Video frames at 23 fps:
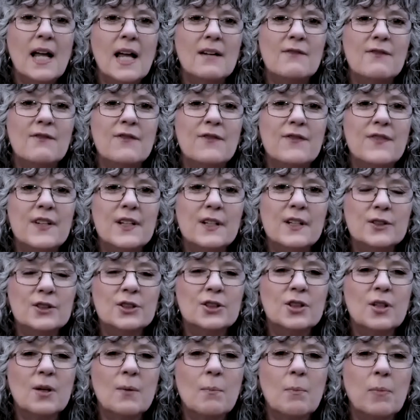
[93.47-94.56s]
It
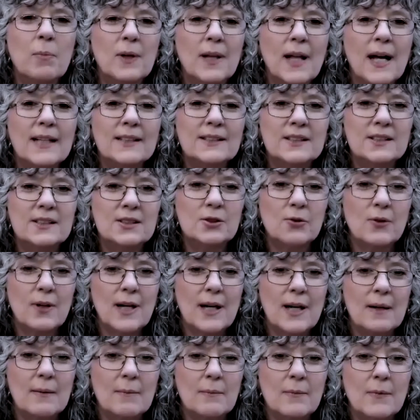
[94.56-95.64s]
fills your
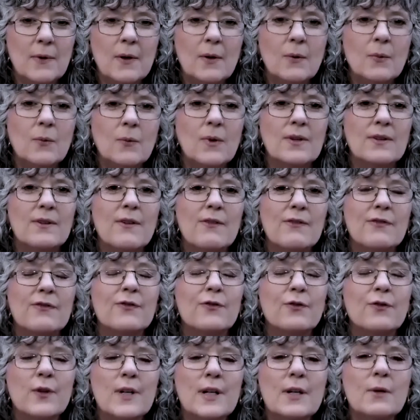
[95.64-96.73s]
bloodstream with
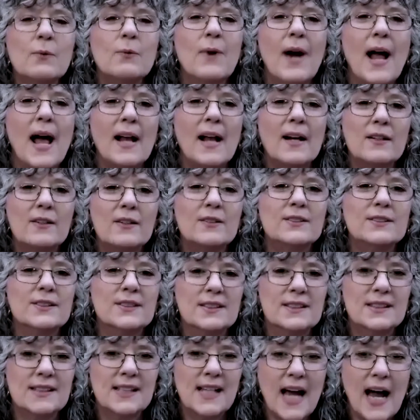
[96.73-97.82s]
free radical
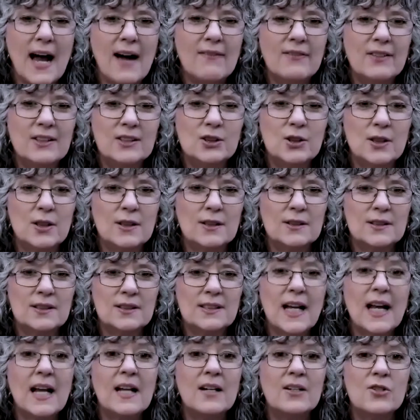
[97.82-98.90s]

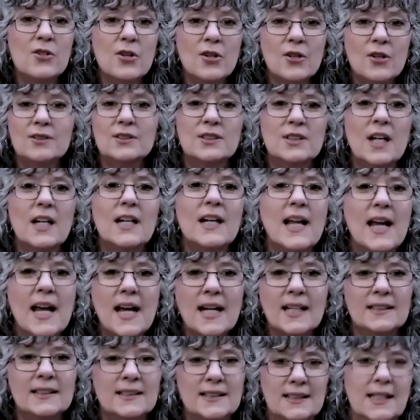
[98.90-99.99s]
scavengers and turns on
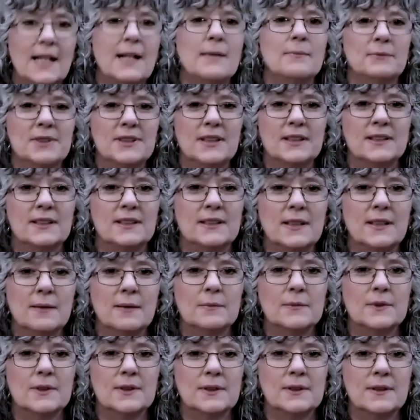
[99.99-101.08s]
enzyme
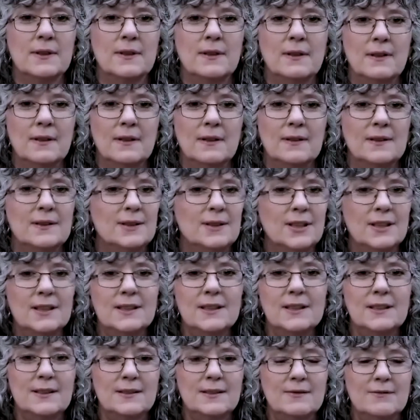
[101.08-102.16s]
systems
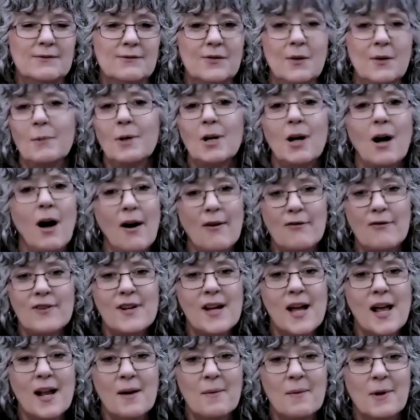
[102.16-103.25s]
just from a
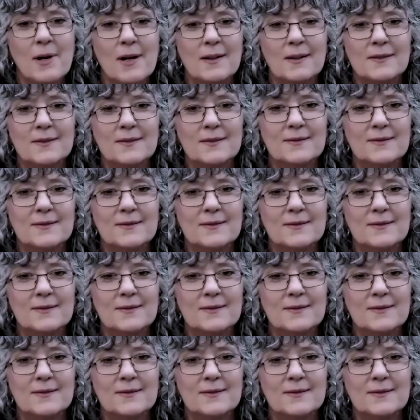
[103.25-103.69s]
coffee enema.